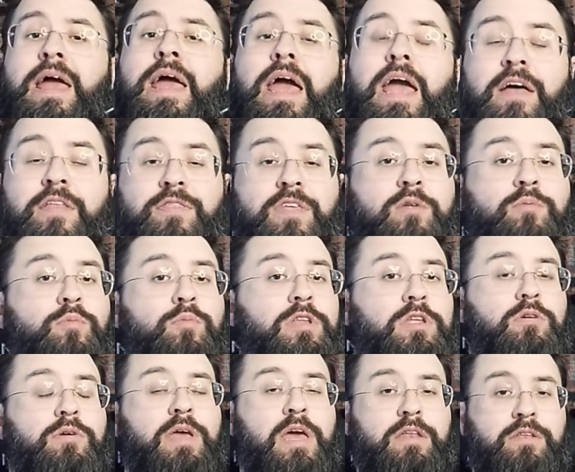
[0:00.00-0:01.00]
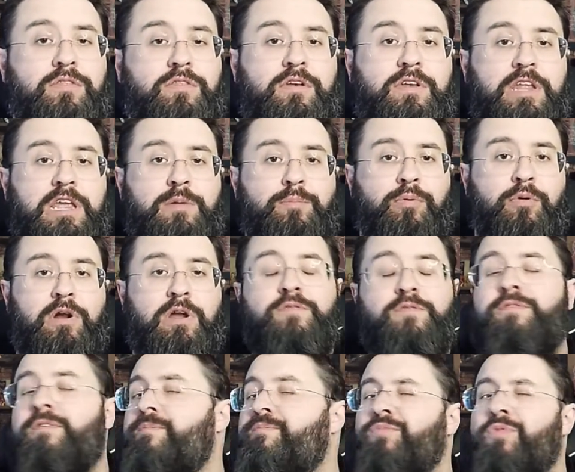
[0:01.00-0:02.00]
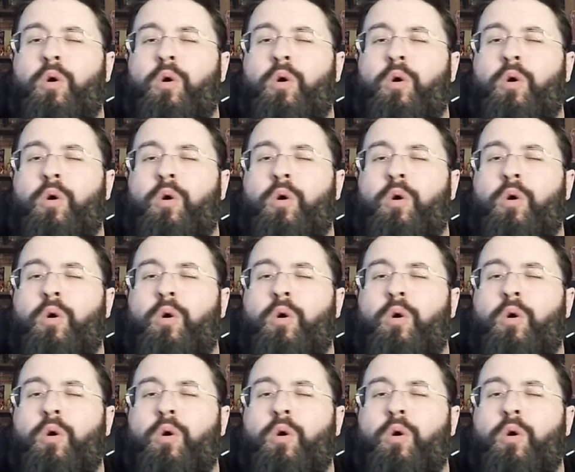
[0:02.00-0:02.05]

And then when you get to the debrief,